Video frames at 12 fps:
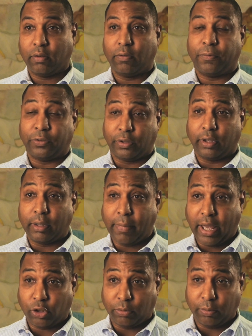facility
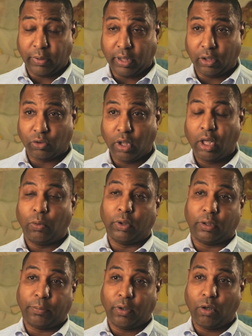management meetings
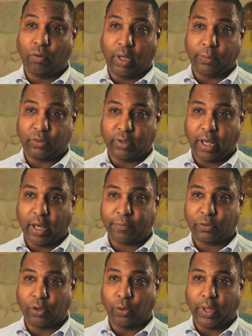with the program staff
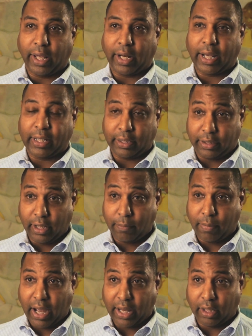so that I get their
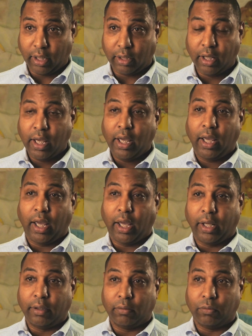buy-in
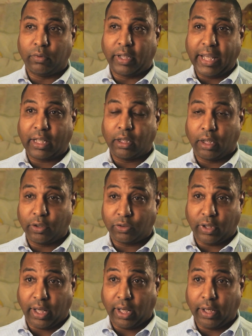and they can
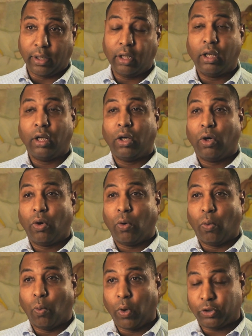understand
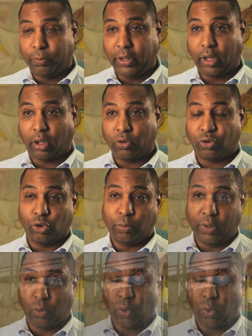what's being consumed and